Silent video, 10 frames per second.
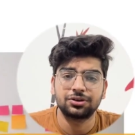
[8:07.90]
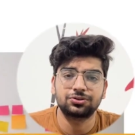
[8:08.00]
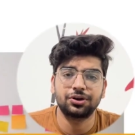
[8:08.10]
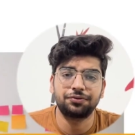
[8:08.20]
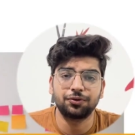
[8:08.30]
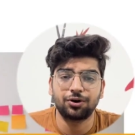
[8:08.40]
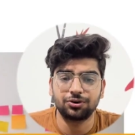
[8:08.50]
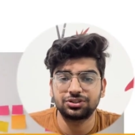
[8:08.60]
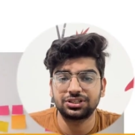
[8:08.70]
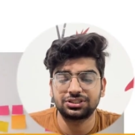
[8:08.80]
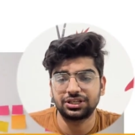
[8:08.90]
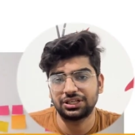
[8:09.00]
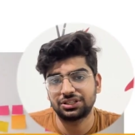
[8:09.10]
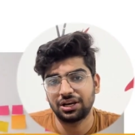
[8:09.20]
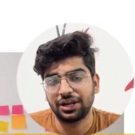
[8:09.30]
So if you want to just
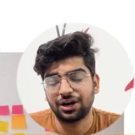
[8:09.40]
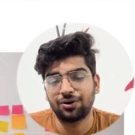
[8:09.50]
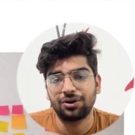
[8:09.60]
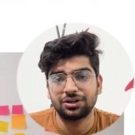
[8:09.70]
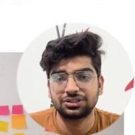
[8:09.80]
change the layout,